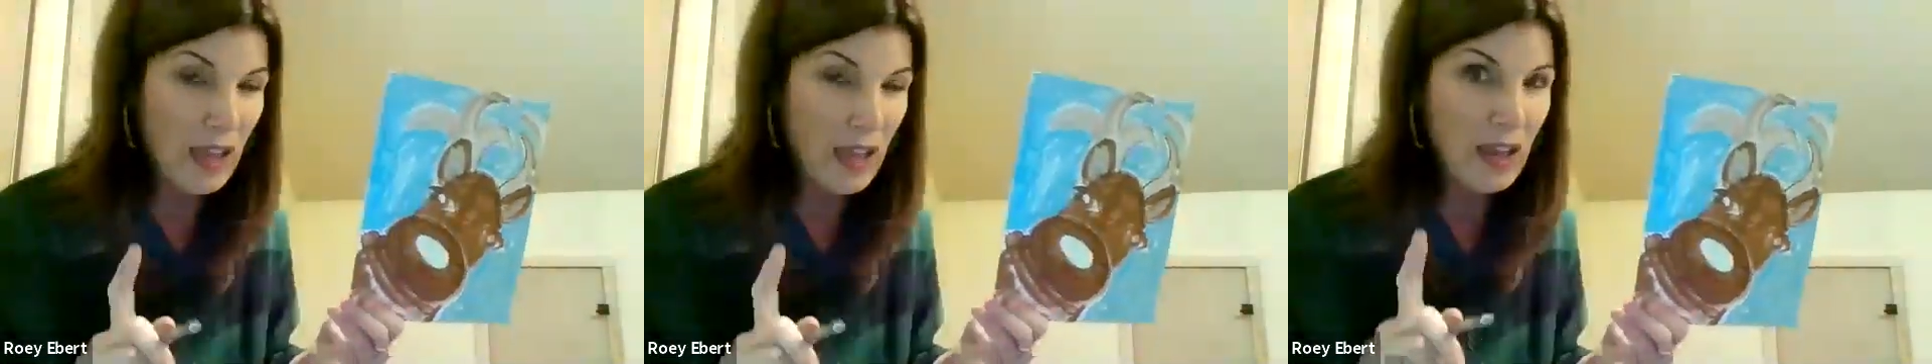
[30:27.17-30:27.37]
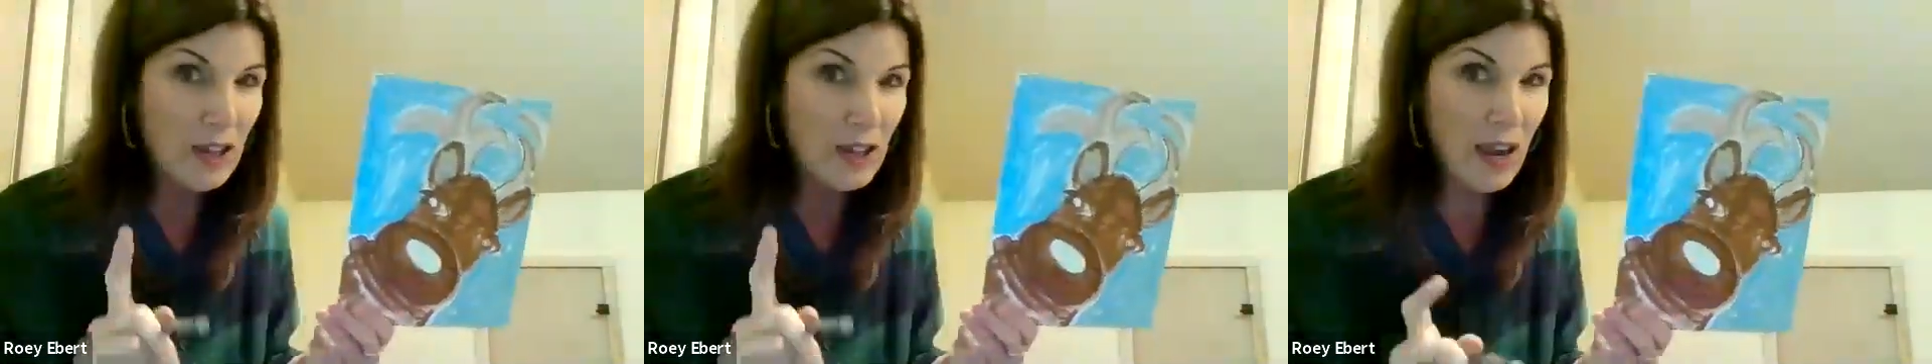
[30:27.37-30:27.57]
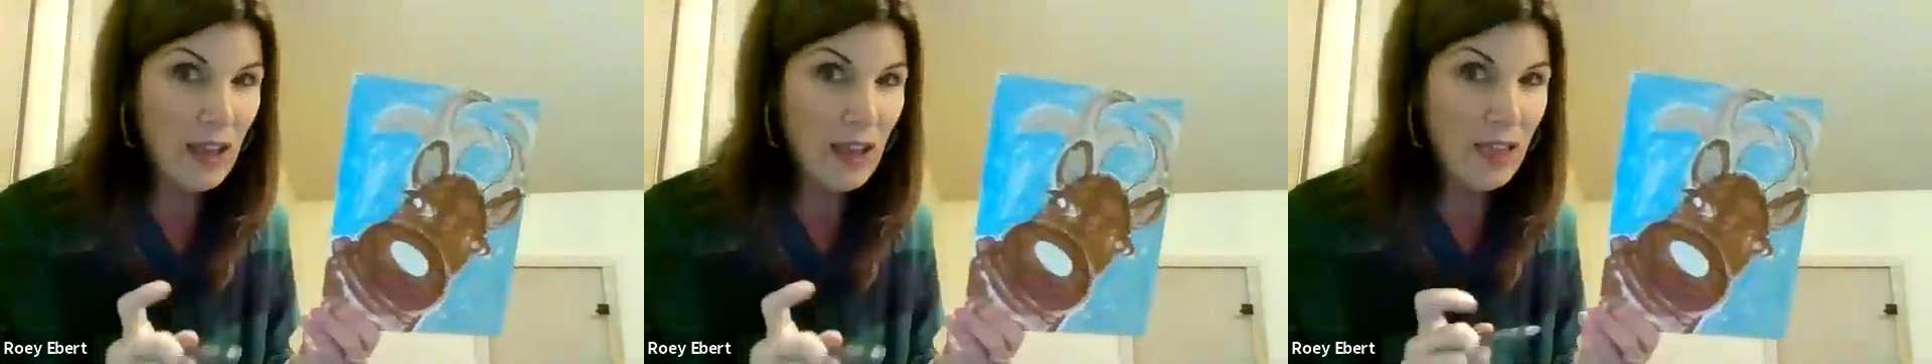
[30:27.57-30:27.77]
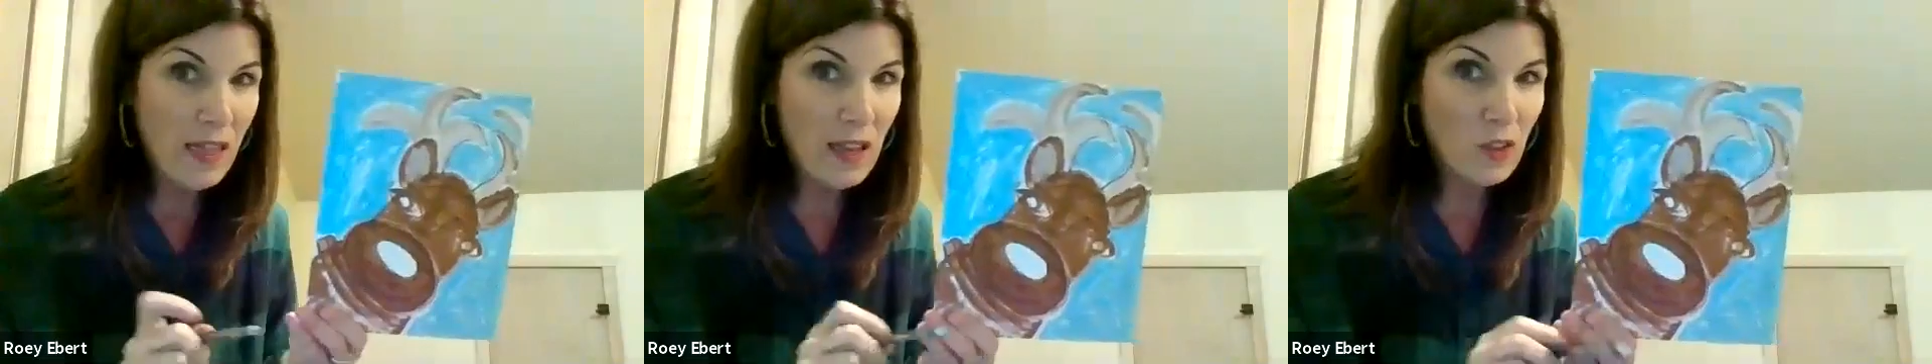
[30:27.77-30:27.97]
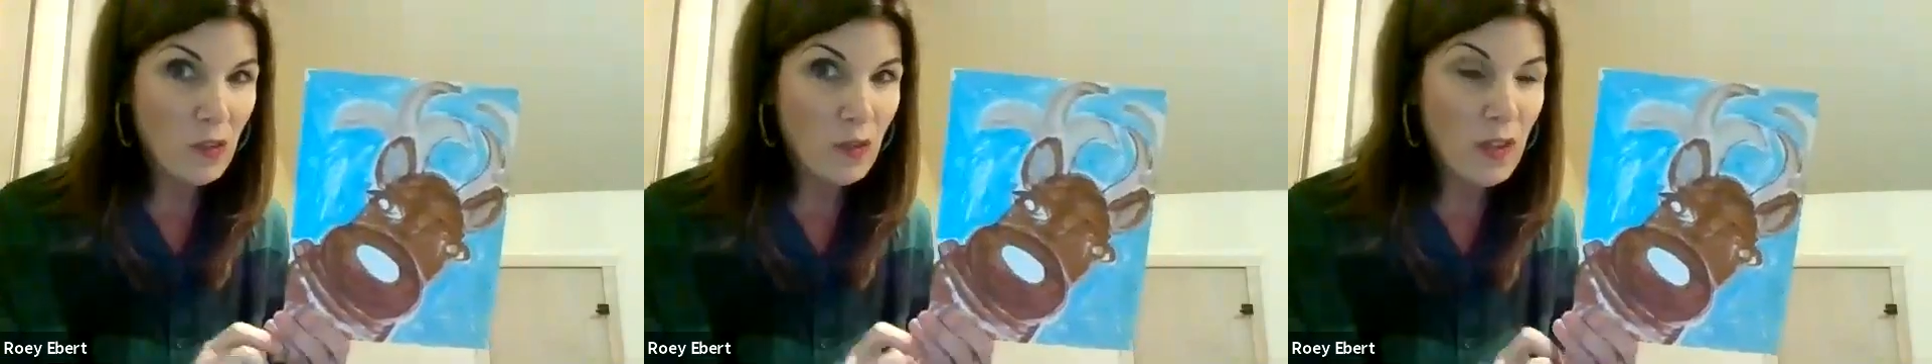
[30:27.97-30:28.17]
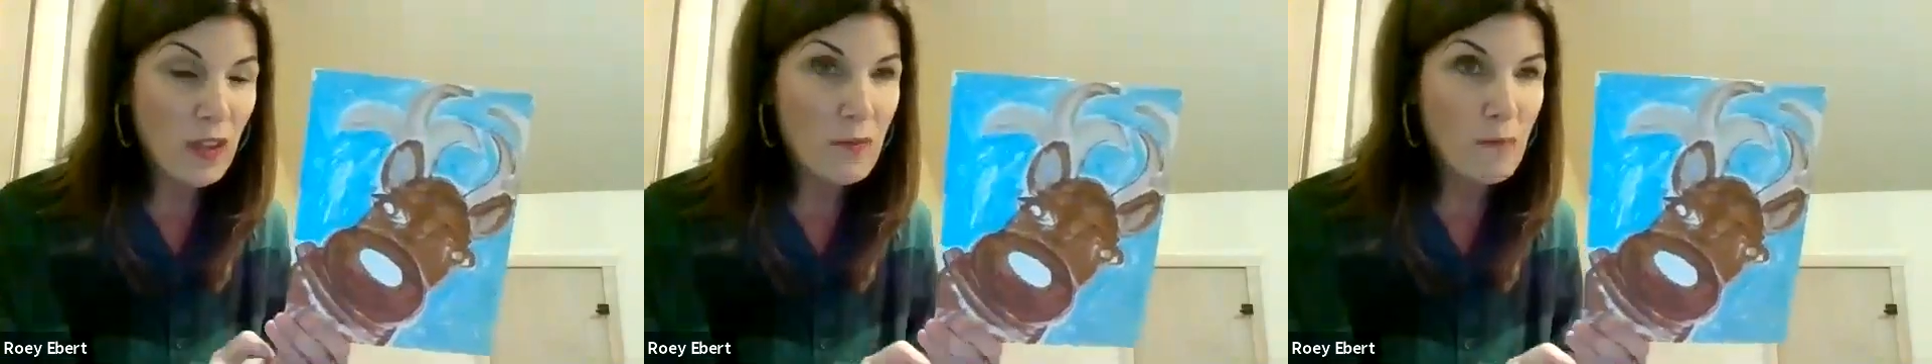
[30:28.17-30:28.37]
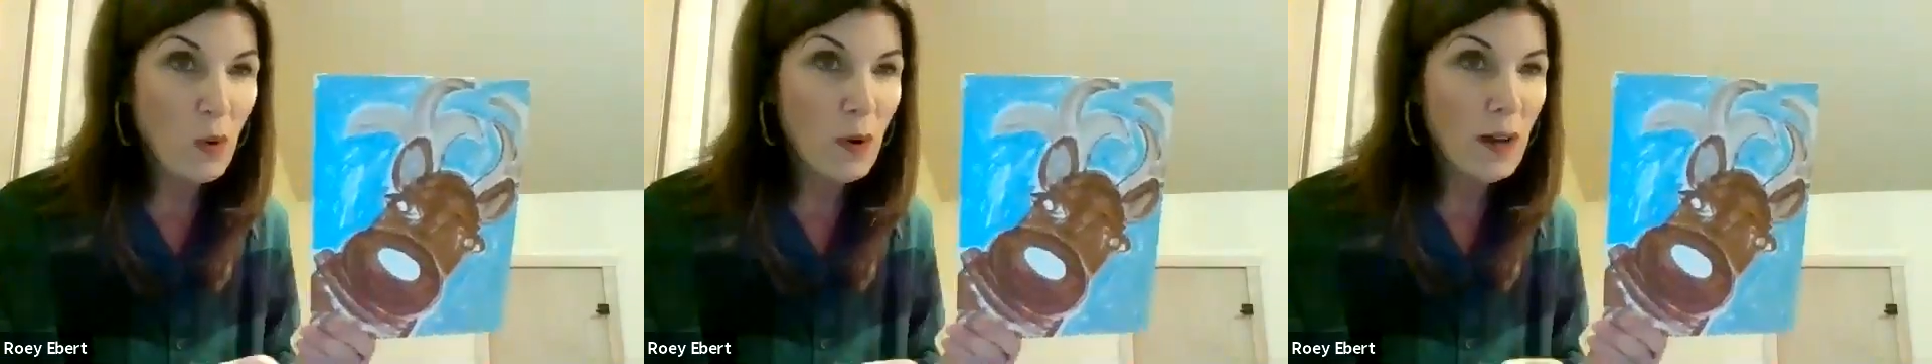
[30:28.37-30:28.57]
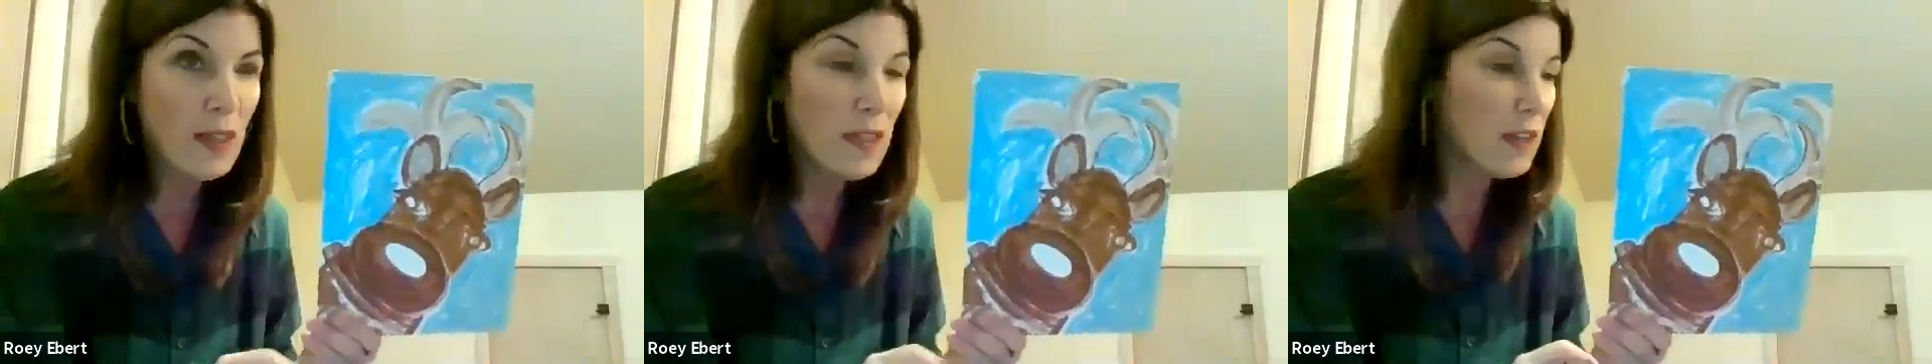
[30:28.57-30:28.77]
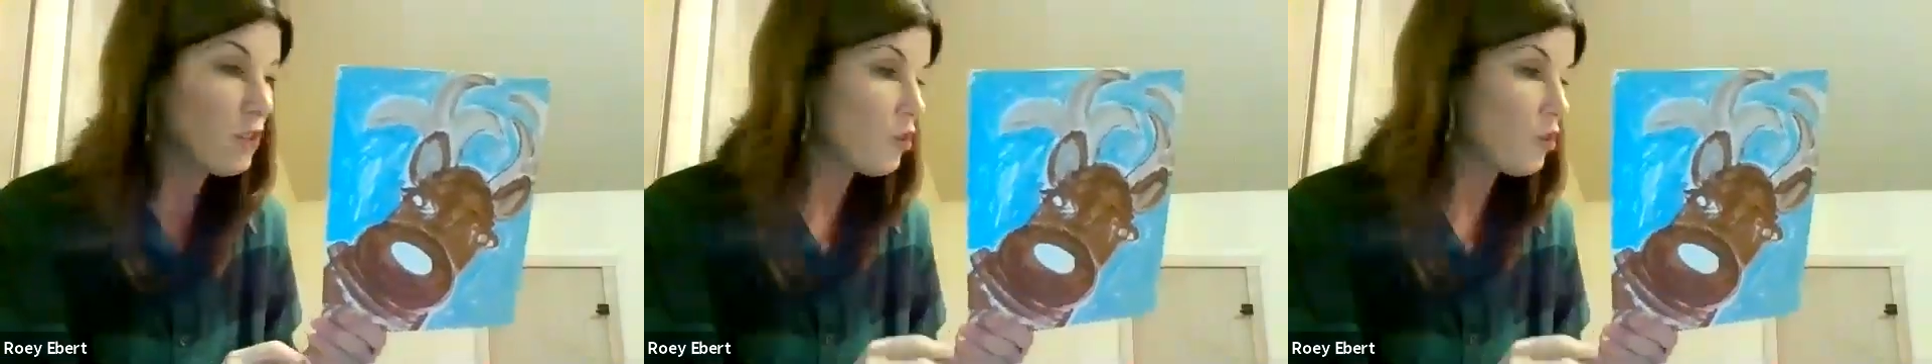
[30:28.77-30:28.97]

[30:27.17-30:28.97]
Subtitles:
And I think it's really important that